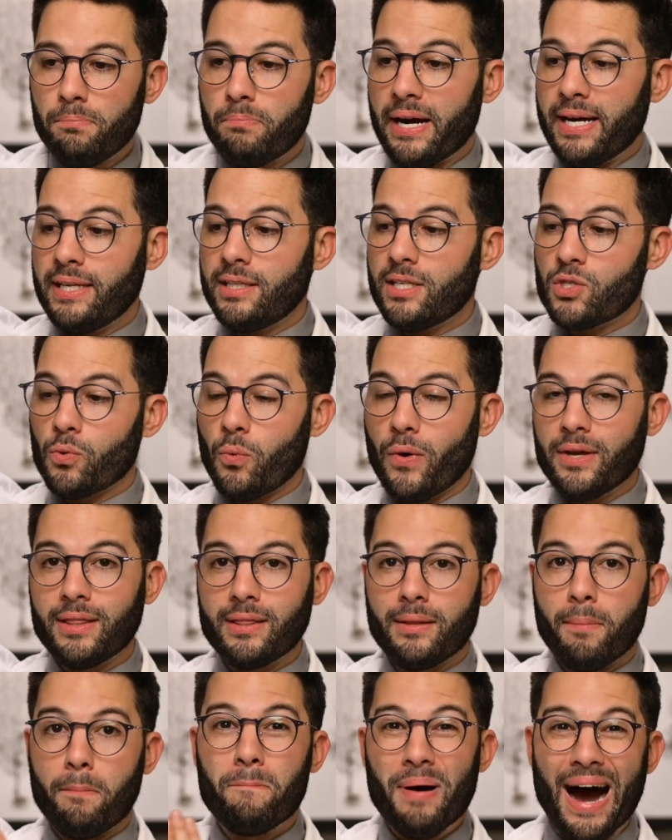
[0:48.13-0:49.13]
bite. This is when
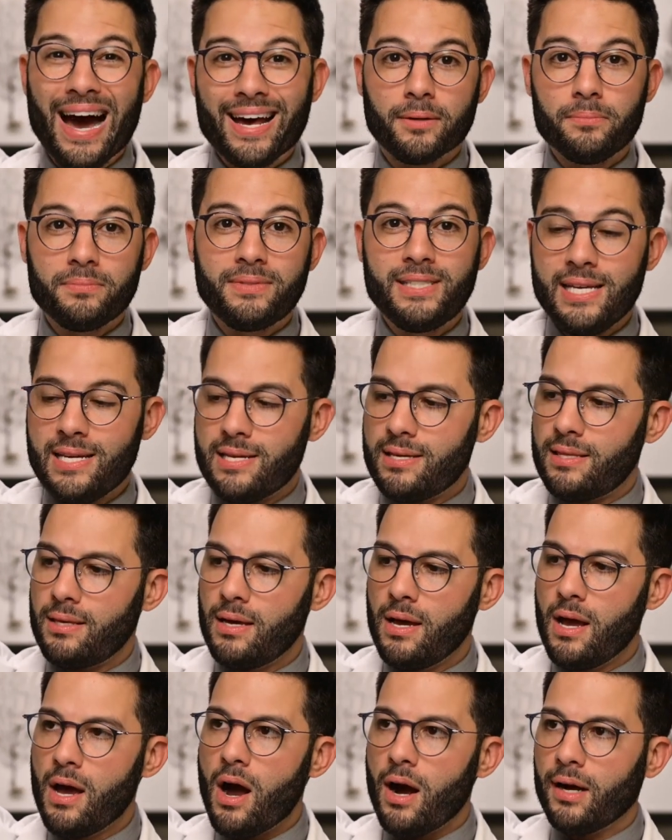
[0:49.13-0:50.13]
the bottom teeth
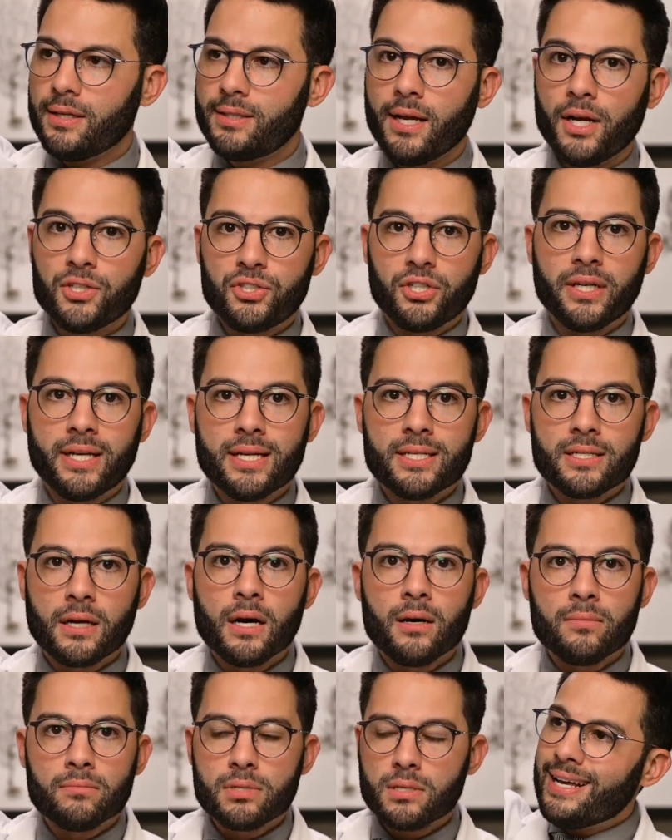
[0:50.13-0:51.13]
are touching his
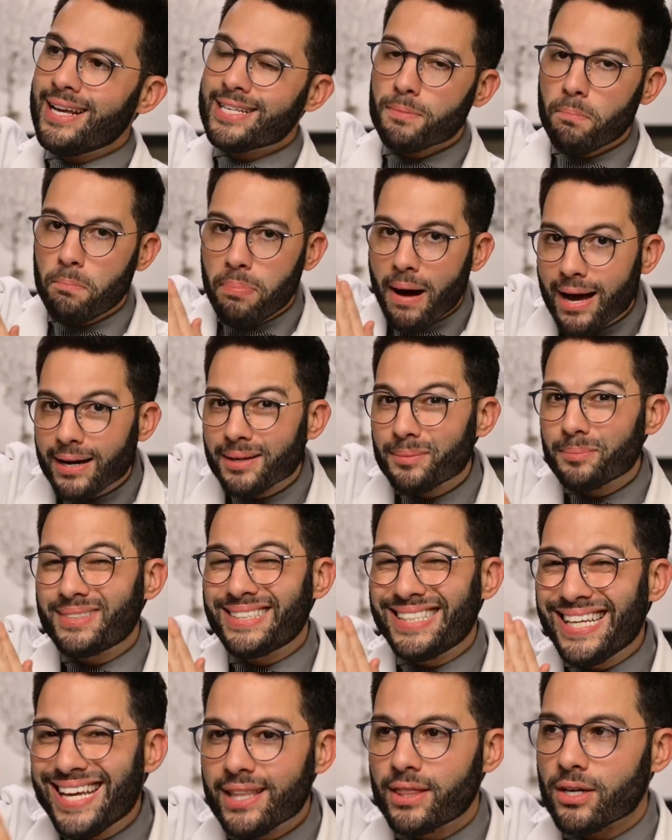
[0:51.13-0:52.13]
gums. His bottom
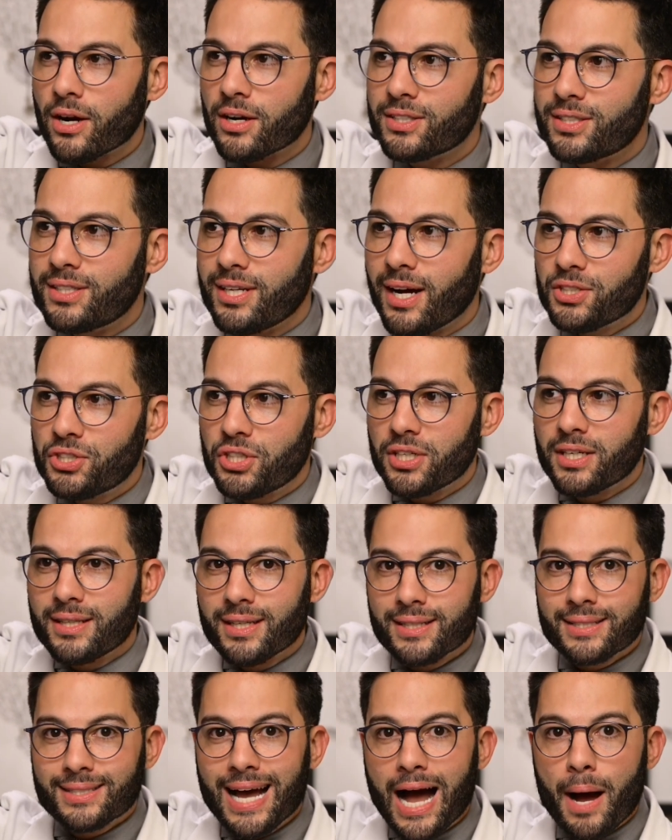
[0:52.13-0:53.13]
teeth are touching
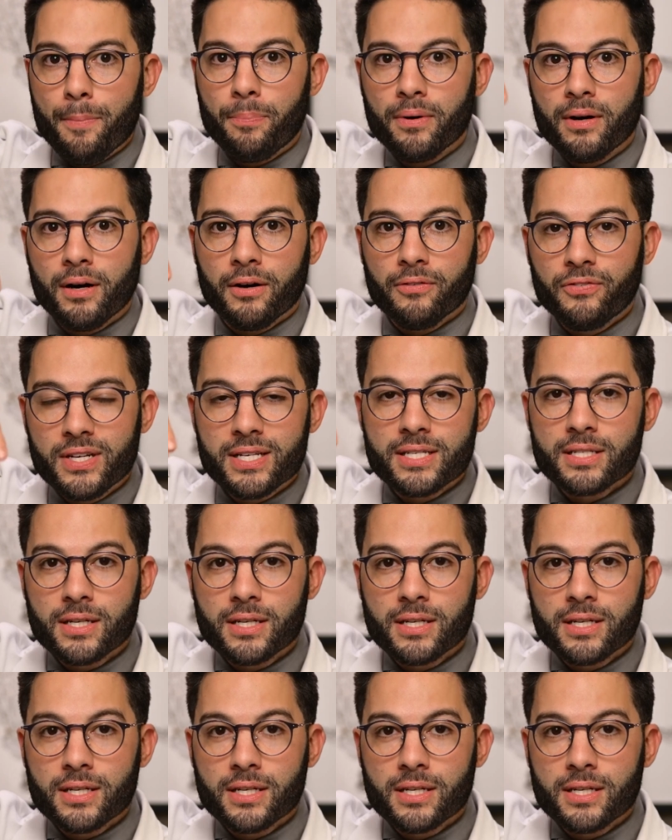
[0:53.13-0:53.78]
the top of his